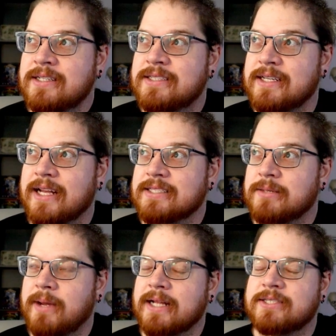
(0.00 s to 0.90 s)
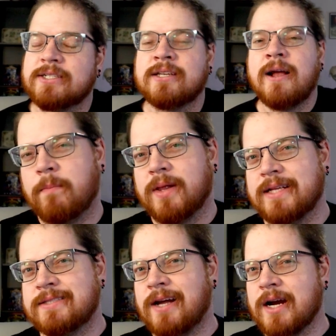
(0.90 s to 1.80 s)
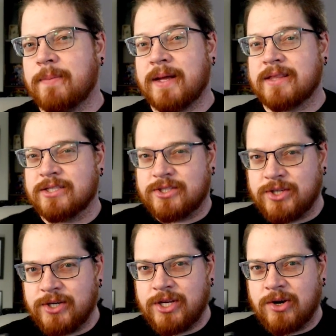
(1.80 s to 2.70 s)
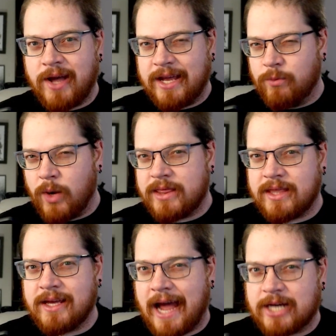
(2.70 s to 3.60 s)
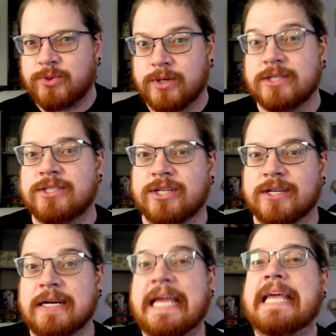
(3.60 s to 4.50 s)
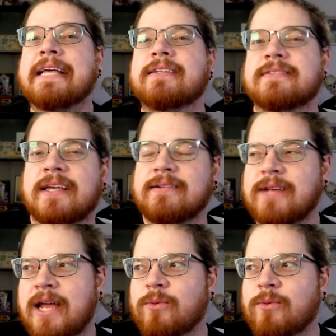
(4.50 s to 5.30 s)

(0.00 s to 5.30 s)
get some answers. But let's talk about the studio and what the actual concern is and